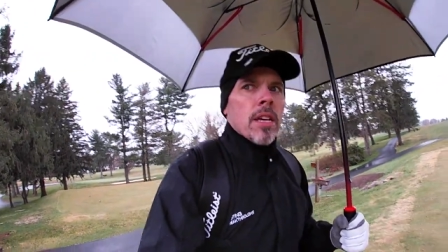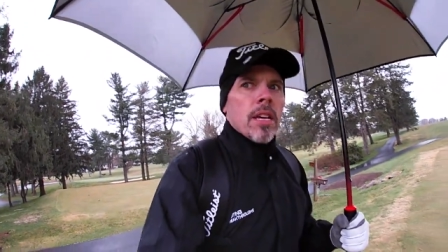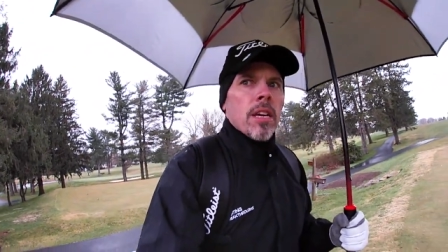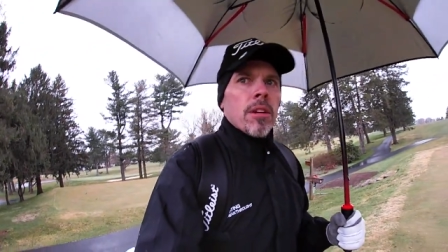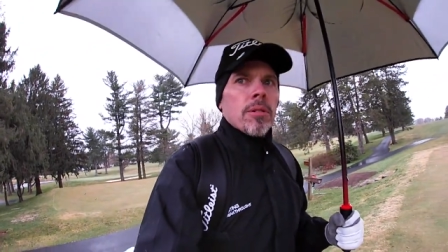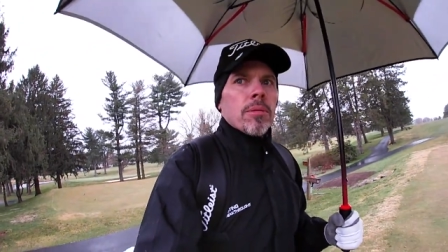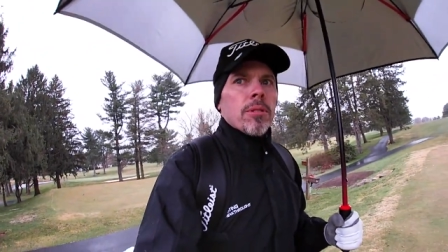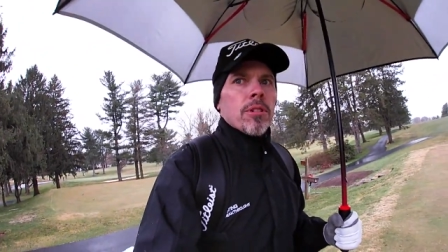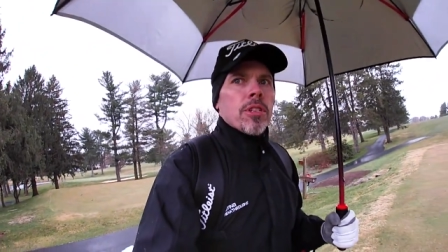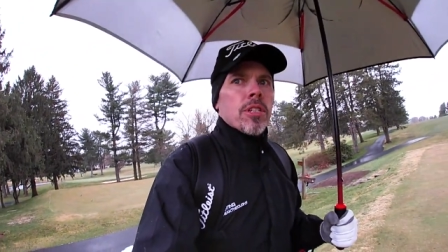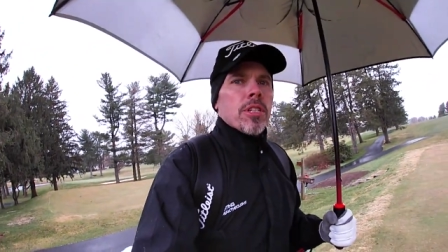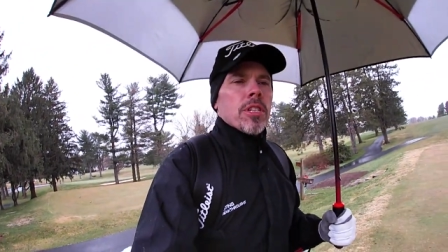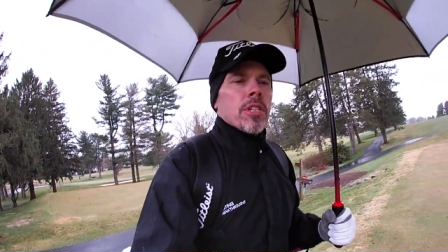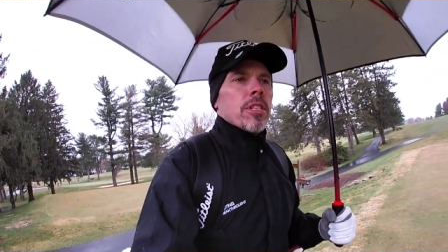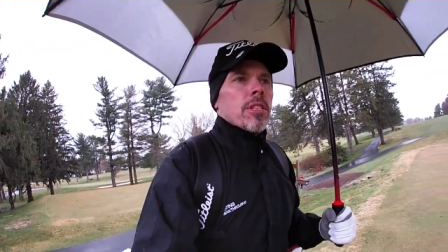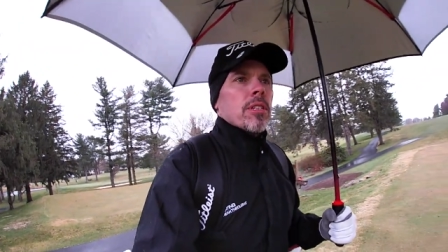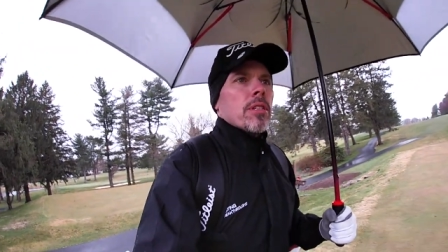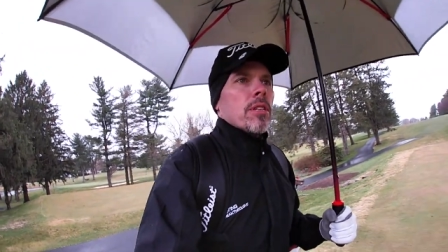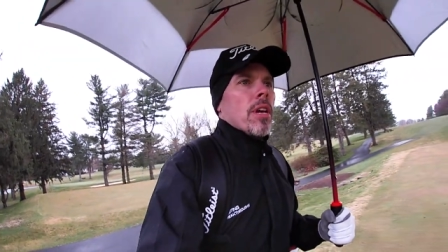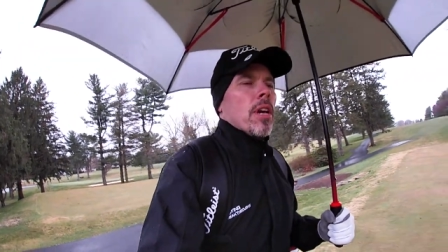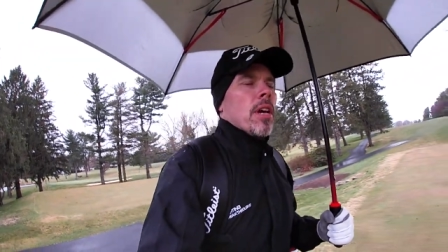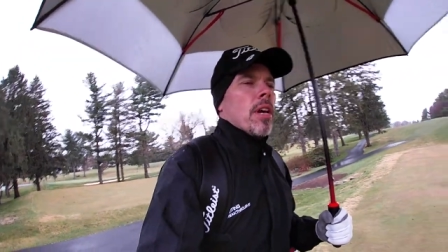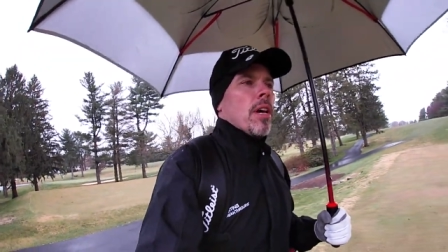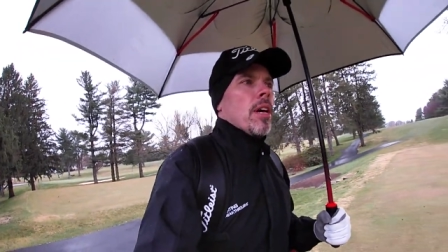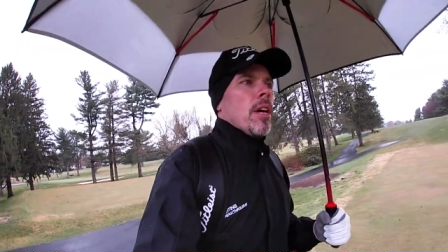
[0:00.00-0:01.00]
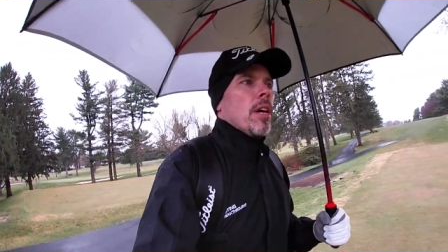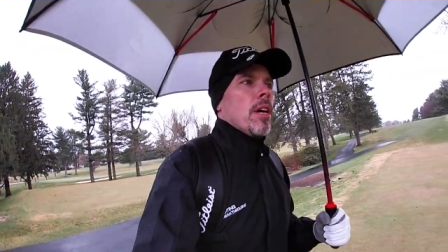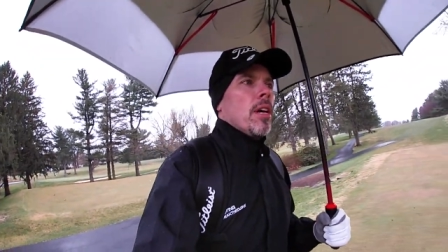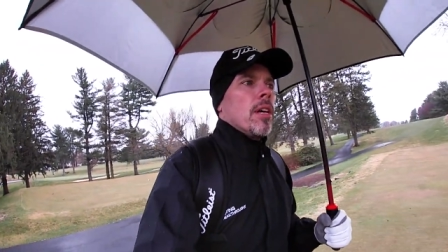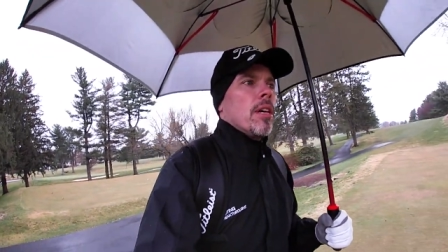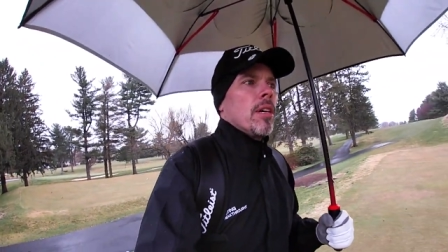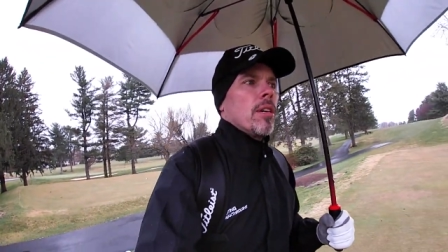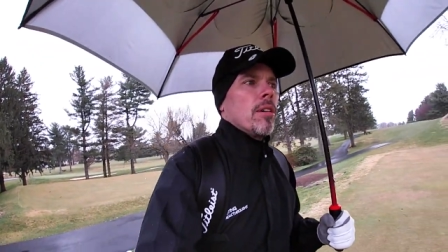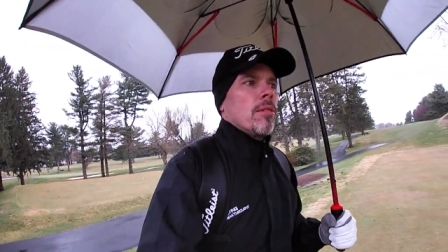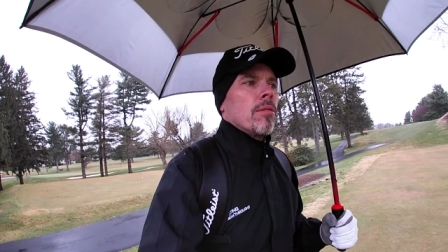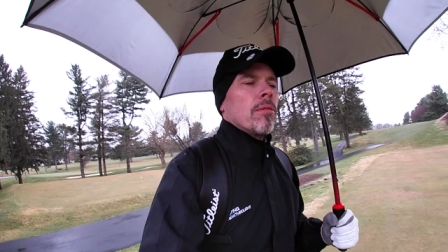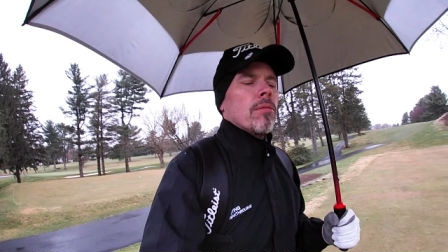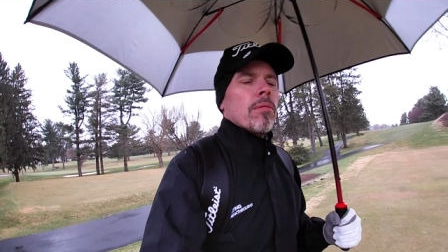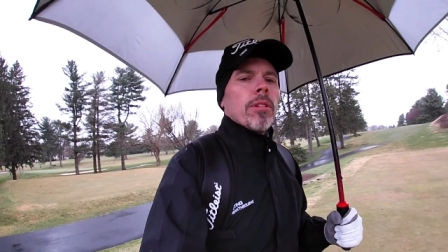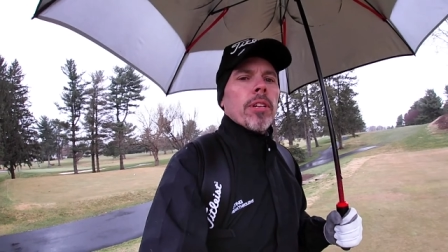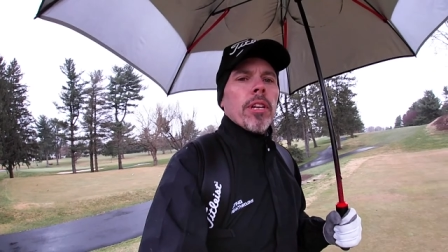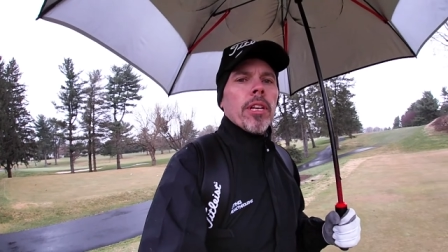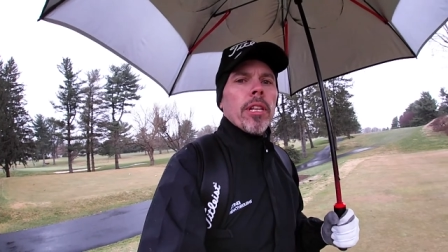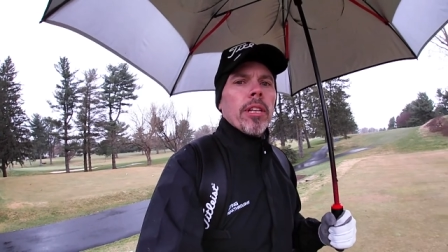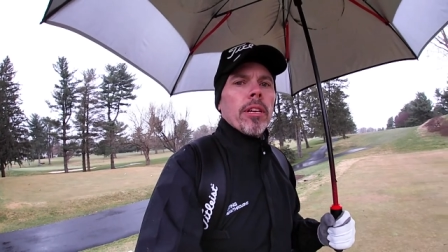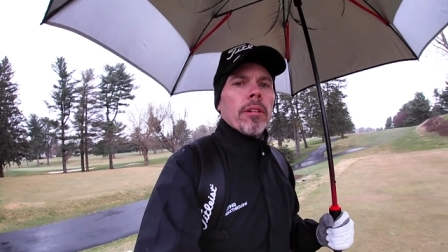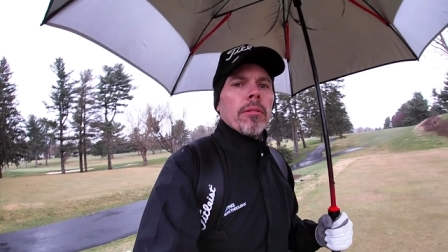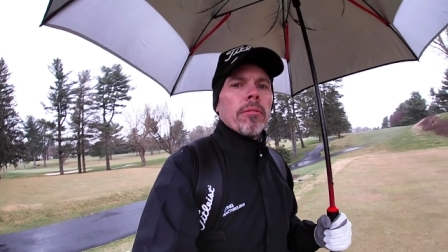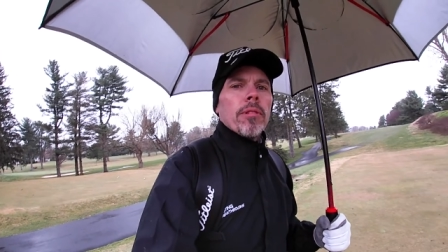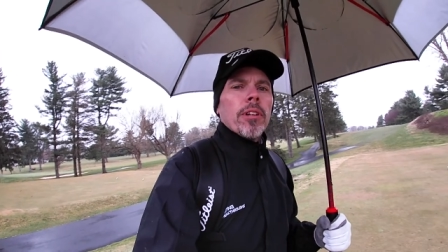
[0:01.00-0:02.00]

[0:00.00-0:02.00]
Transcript: it was just really,